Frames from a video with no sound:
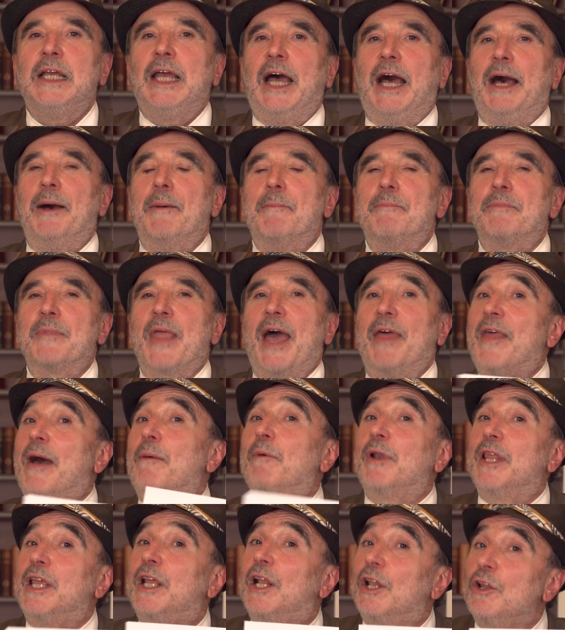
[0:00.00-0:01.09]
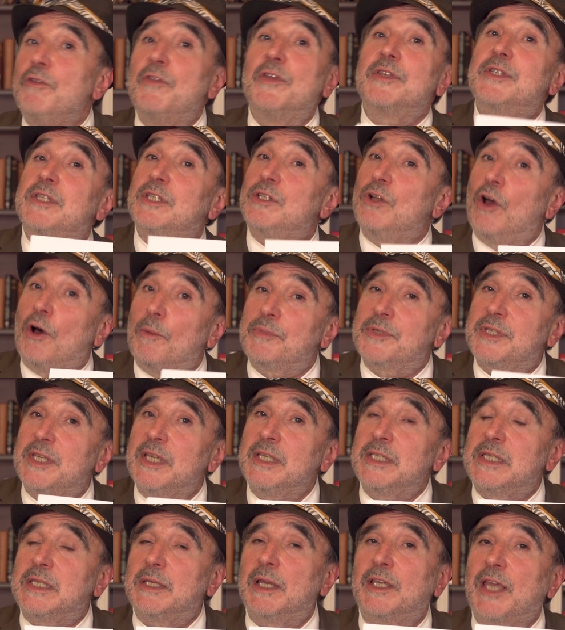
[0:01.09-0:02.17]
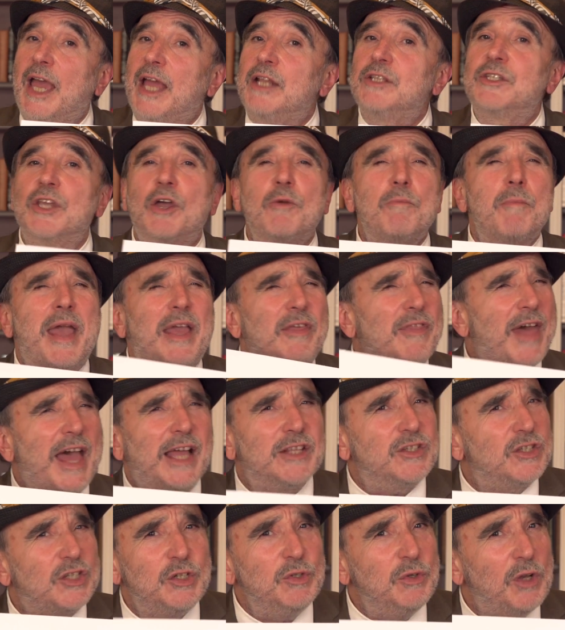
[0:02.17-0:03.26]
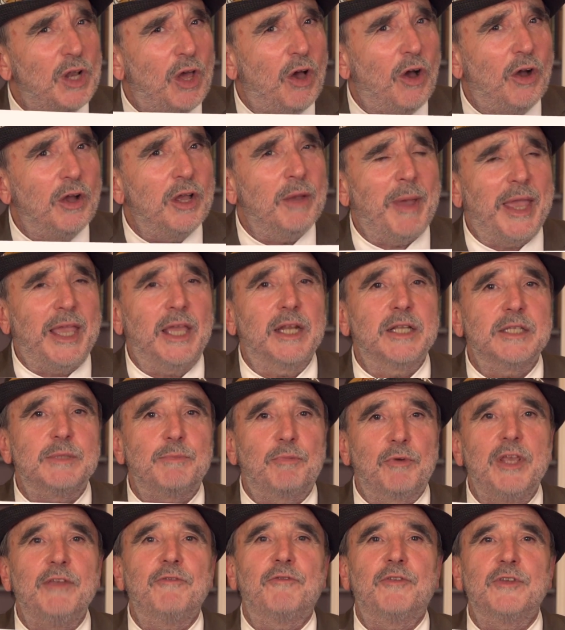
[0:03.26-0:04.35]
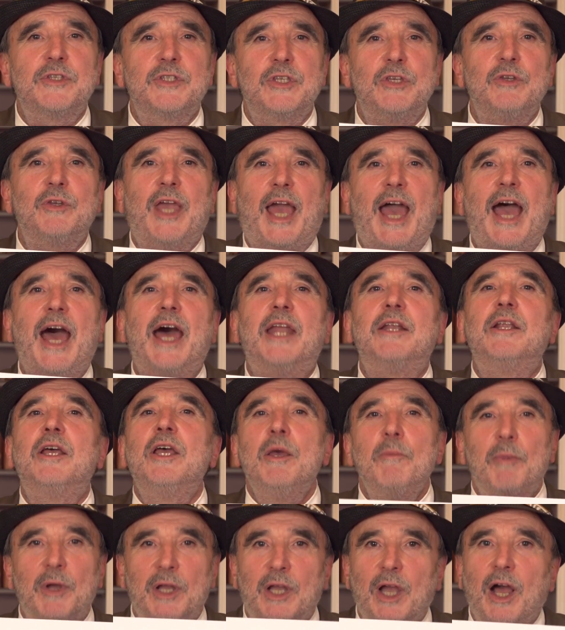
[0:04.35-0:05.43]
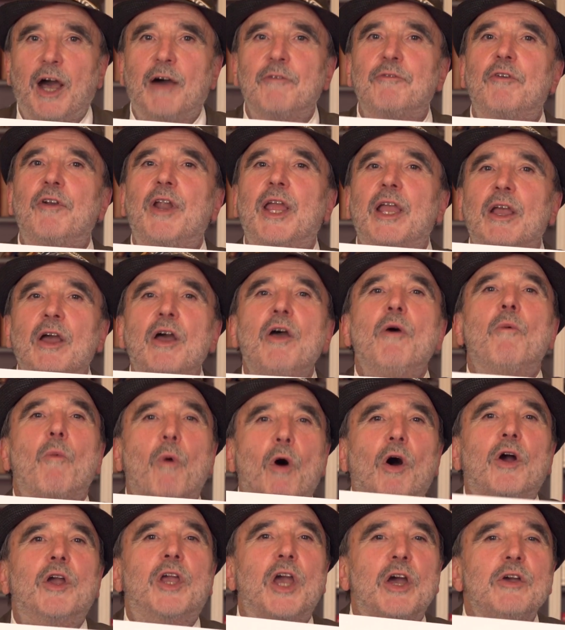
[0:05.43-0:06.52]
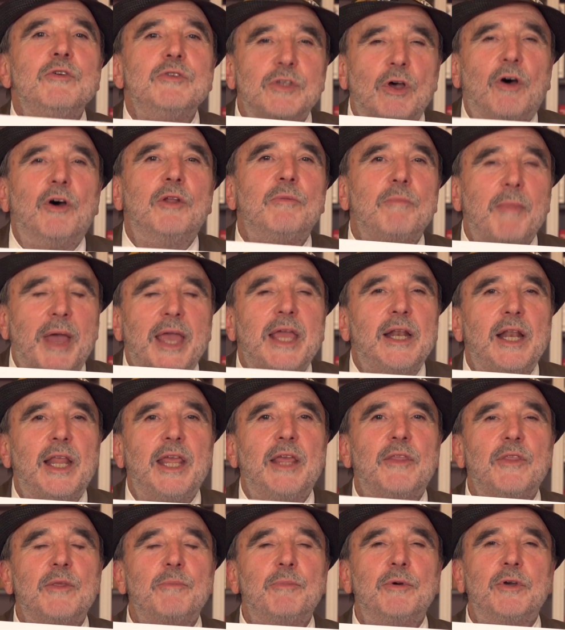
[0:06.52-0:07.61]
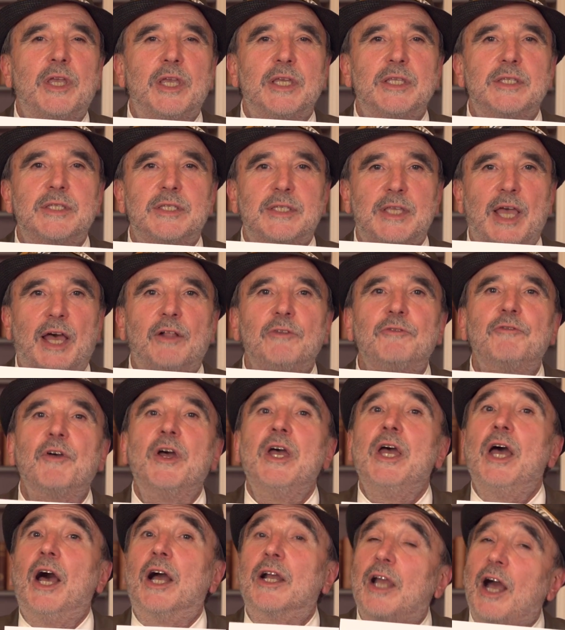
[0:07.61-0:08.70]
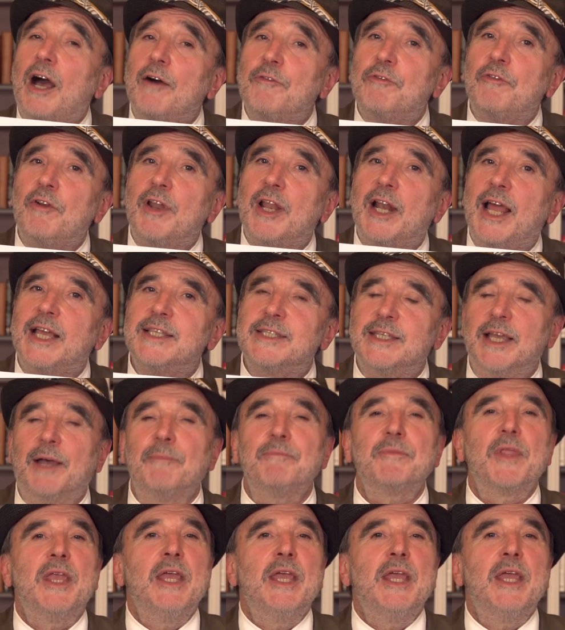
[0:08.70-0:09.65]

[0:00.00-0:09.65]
And that will include the synopsis. Again, don't make that too long, make it as brief as you can, but covering what goes on mainly in the book itself. A covering letter.